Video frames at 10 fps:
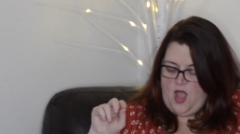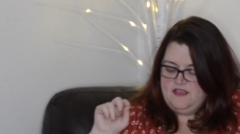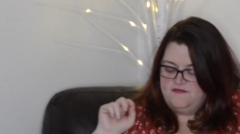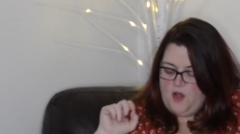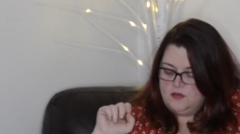
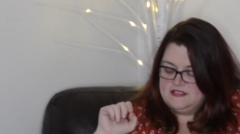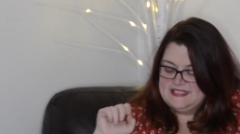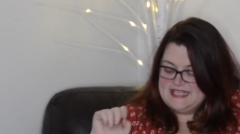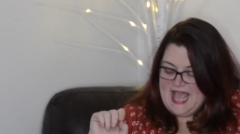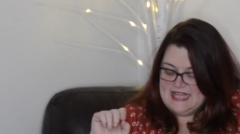Evoked
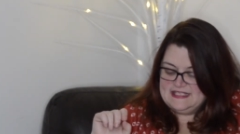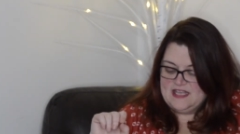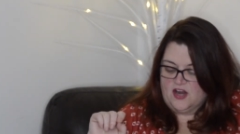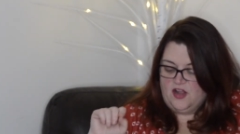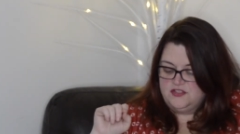sets
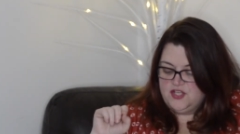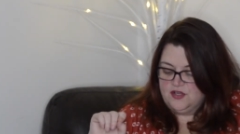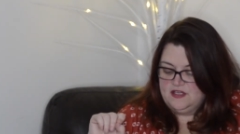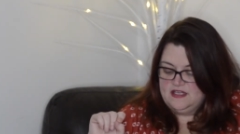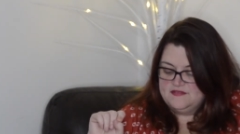are
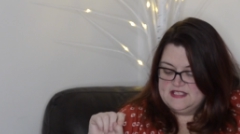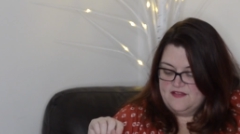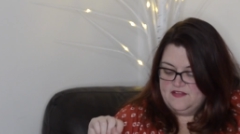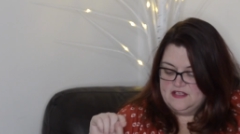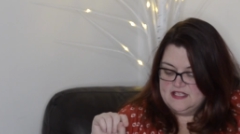alternatives
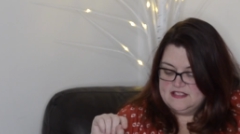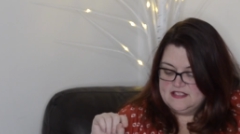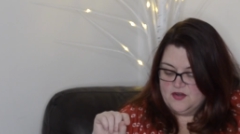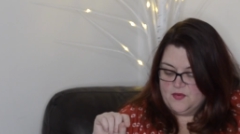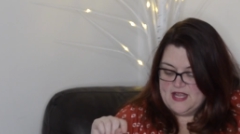given
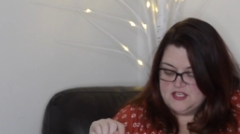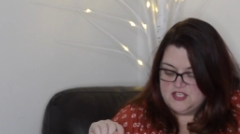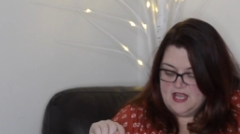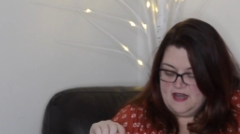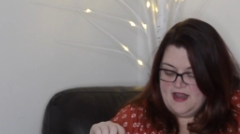
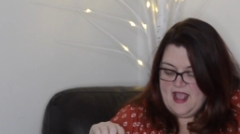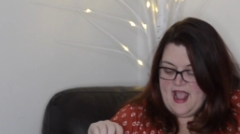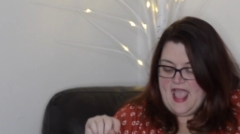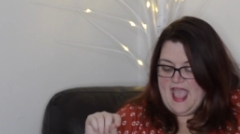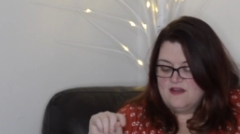consideration,
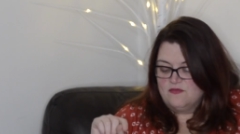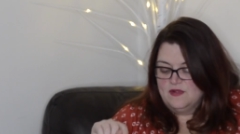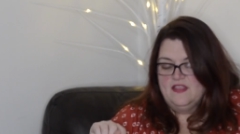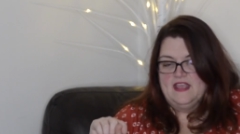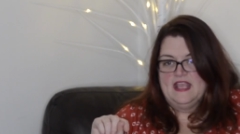and
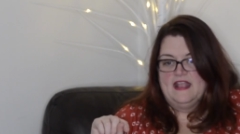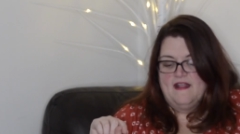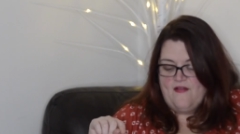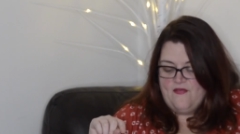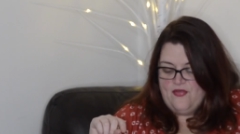really,